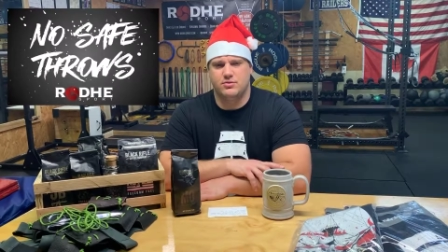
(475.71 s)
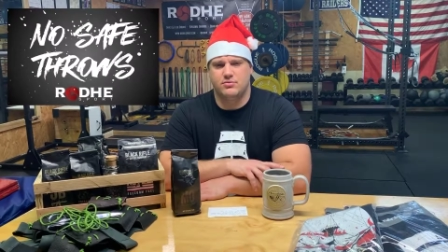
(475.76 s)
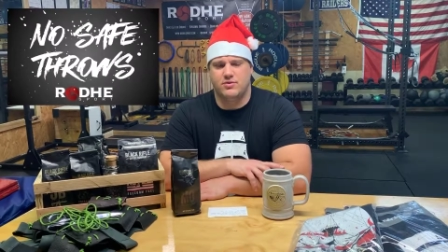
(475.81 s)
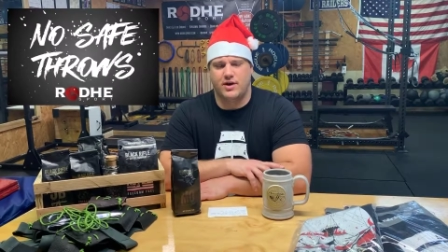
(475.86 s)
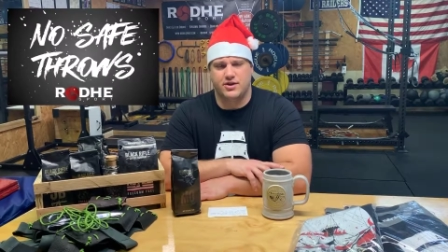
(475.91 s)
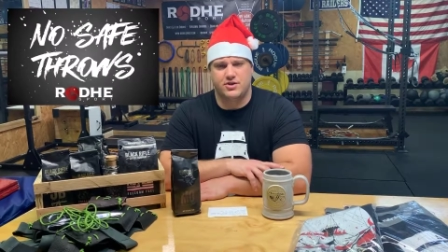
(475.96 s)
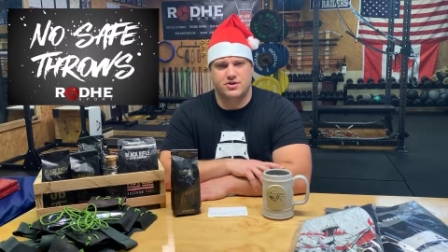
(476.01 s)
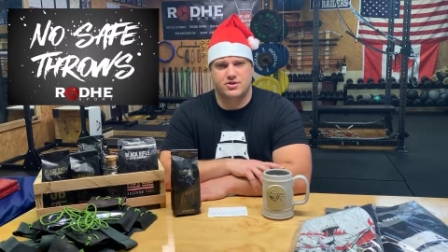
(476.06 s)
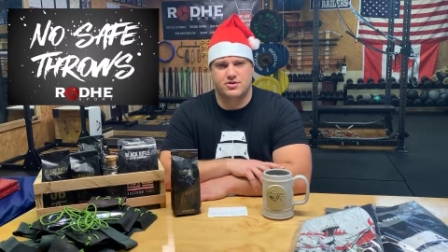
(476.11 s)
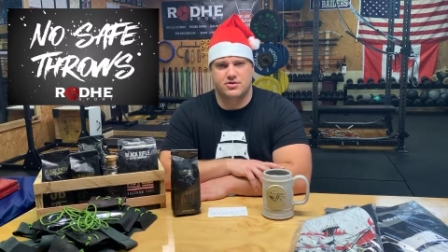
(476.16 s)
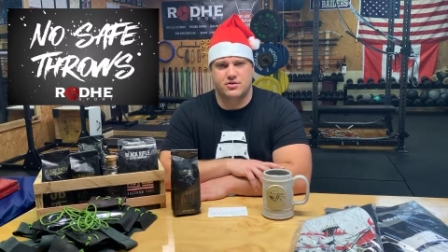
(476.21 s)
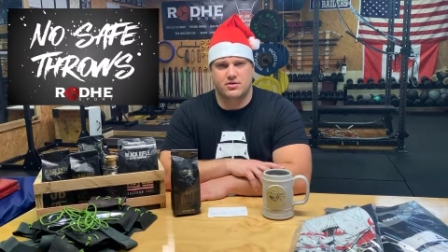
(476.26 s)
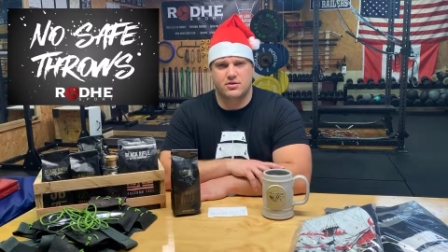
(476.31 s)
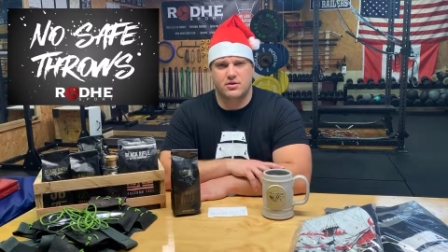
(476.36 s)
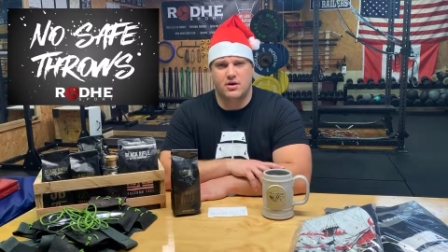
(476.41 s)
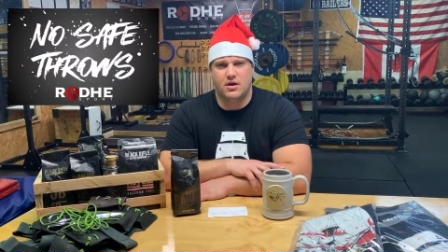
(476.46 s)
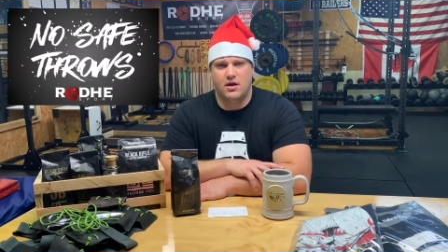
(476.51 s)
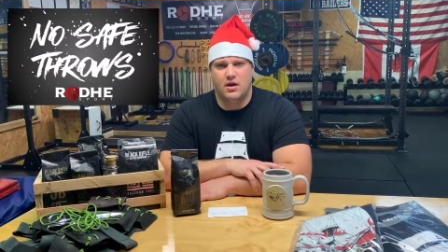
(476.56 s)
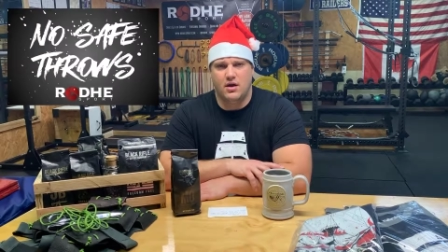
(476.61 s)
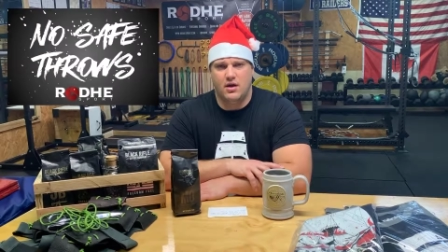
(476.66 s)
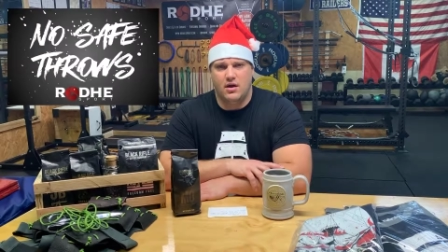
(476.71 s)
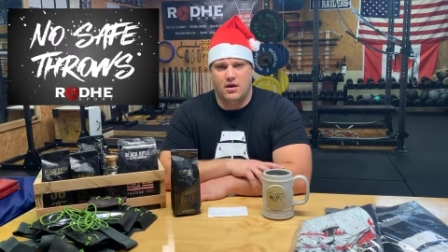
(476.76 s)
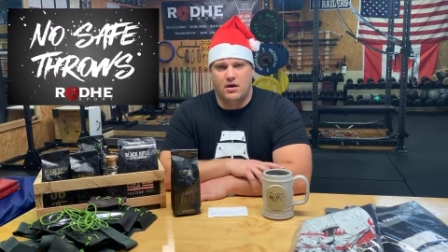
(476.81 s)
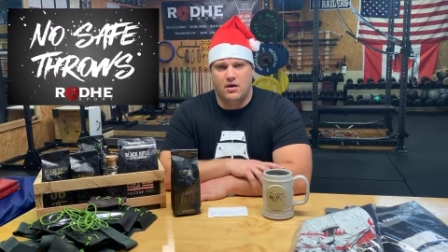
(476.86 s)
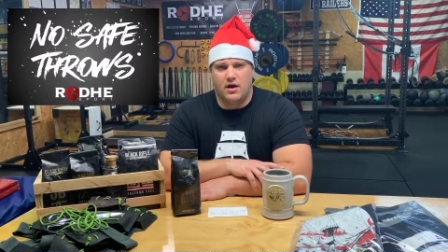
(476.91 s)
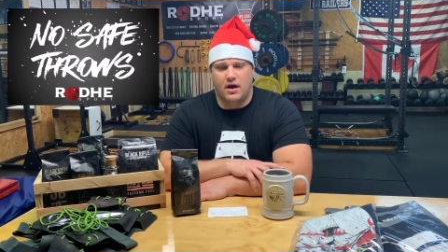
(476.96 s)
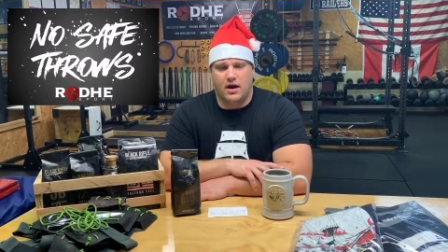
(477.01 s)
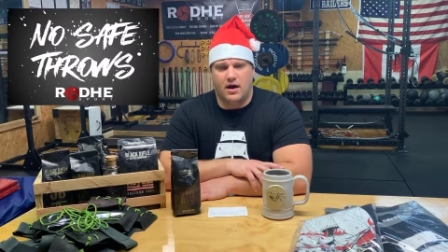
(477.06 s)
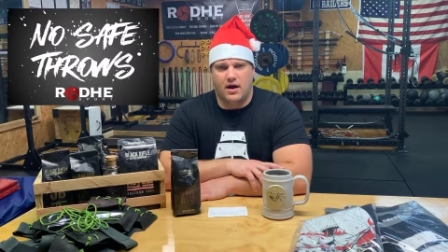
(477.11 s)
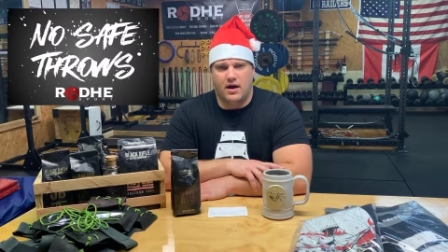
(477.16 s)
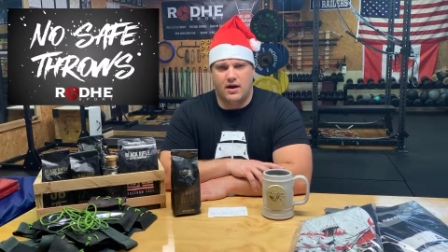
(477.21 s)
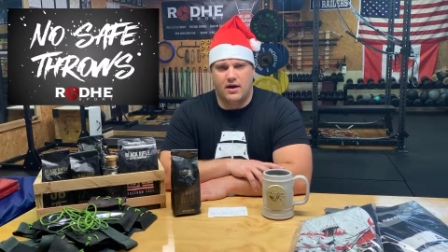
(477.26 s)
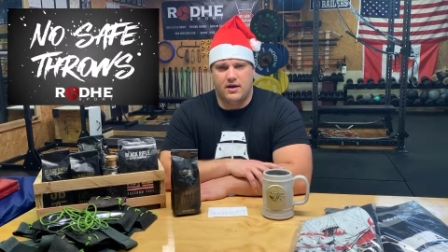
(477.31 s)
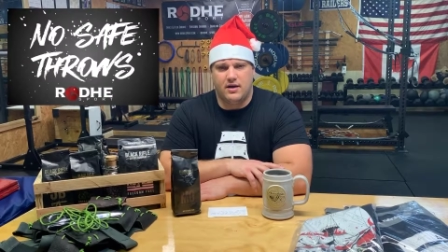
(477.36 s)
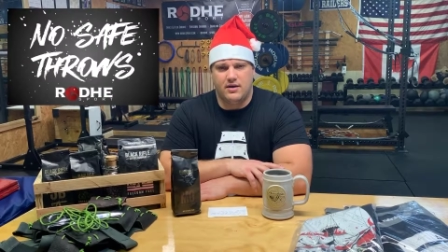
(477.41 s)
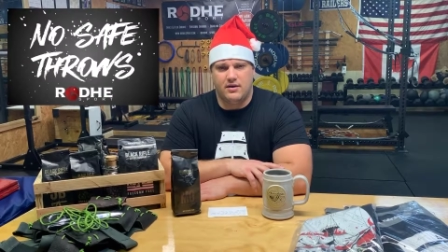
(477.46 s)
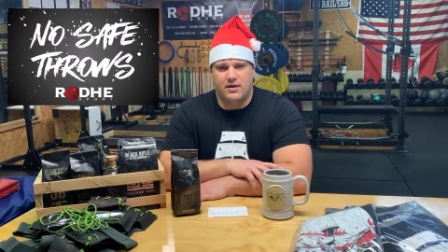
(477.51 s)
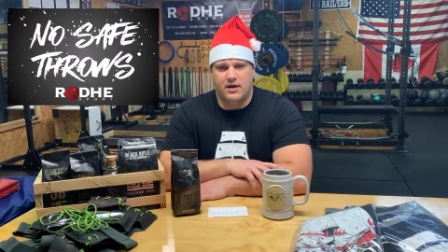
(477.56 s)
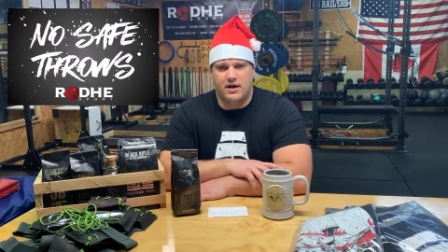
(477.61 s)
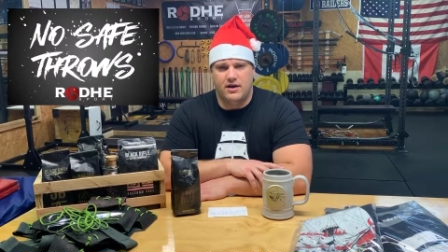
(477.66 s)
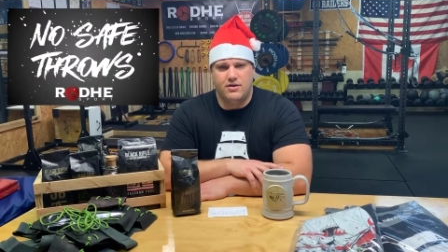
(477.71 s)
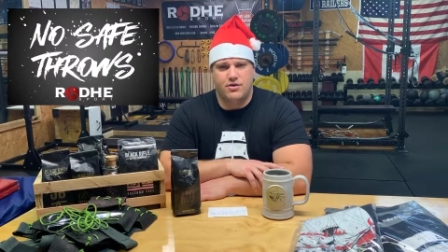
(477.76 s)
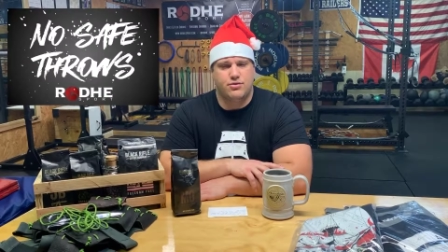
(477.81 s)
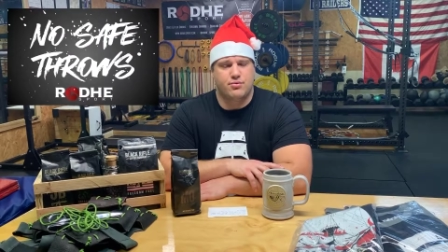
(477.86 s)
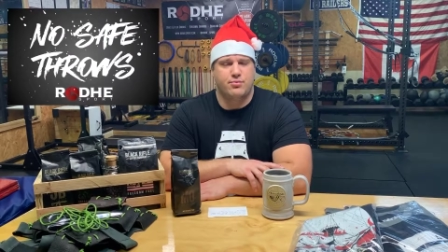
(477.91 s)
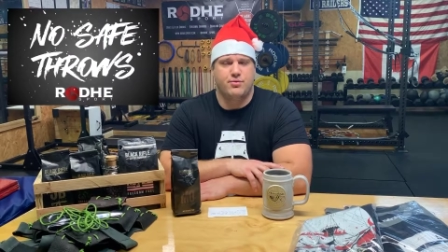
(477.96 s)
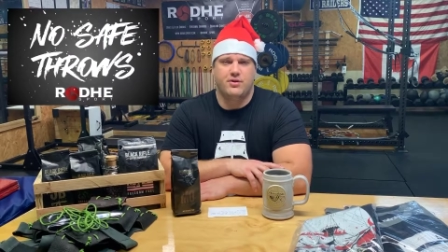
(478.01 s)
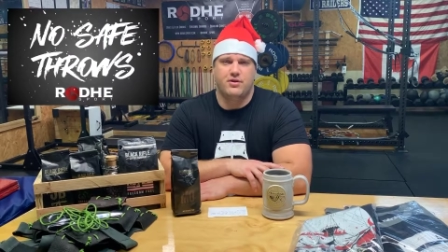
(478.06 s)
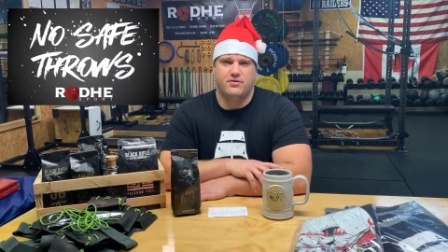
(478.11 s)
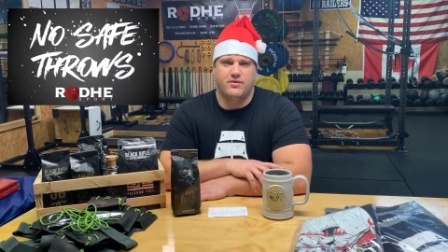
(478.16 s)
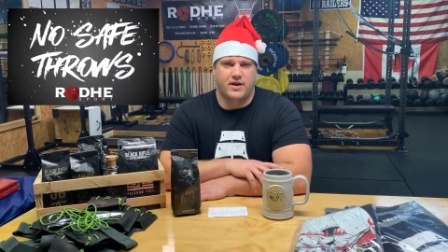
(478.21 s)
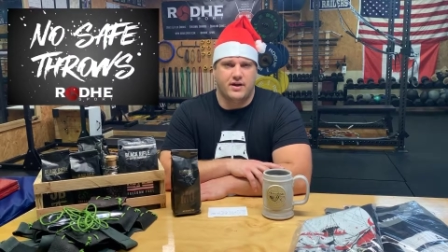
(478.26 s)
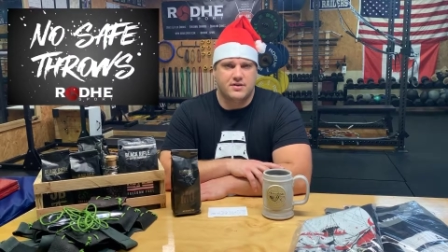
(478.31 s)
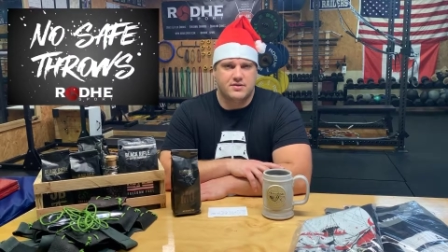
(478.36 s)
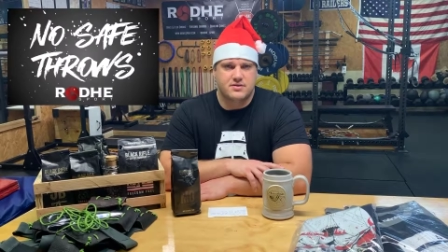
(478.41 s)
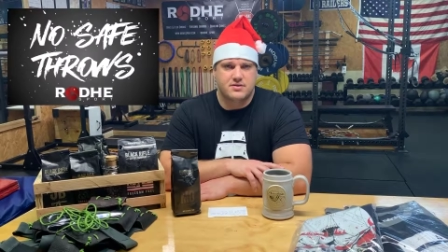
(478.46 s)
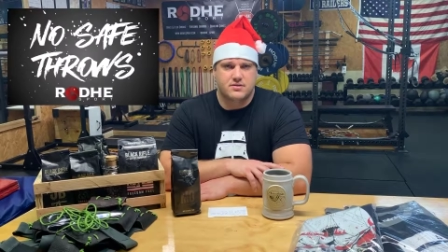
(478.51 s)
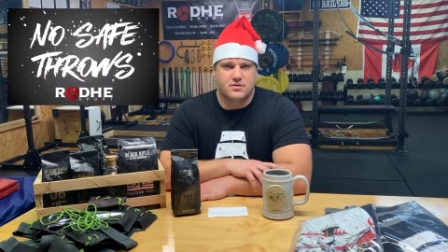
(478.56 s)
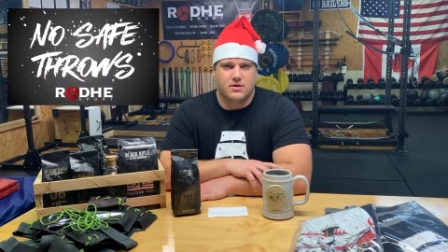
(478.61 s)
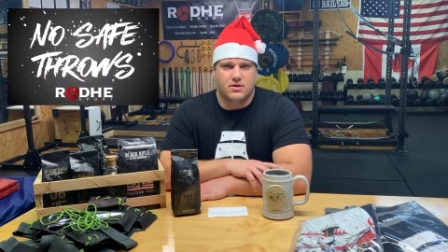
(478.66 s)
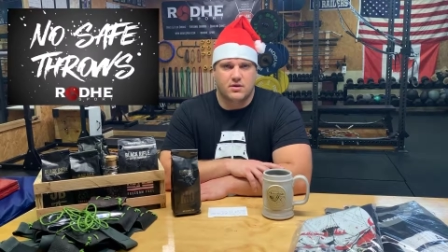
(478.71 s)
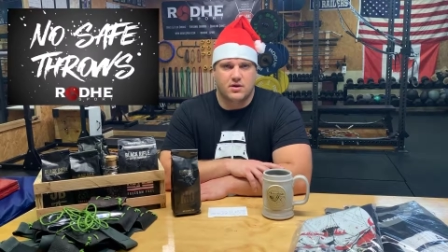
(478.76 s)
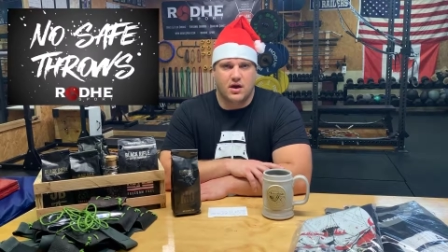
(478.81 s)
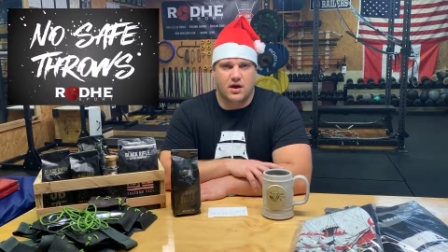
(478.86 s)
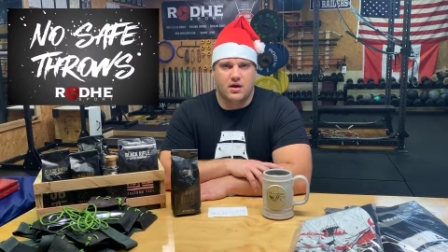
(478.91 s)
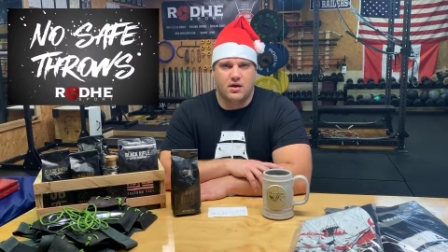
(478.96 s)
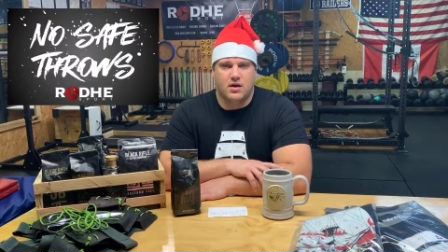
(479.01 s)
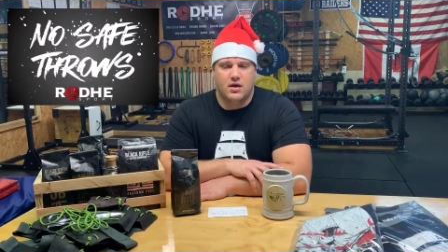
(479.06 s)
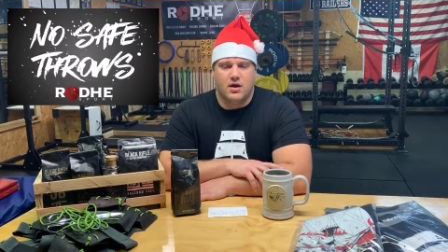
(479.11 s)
register in 3 events, okay?